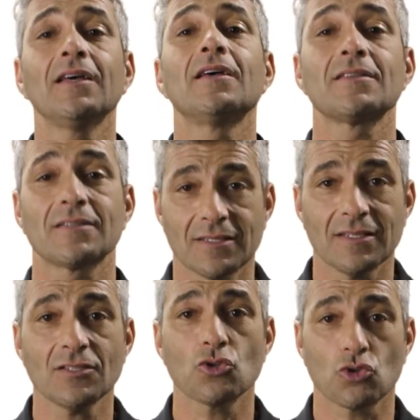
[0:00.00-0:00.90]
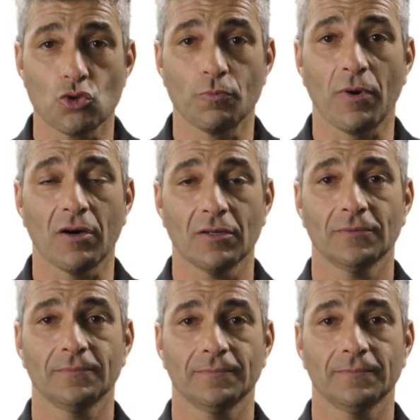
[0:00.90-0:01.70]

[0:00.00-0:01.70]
rack, equals 6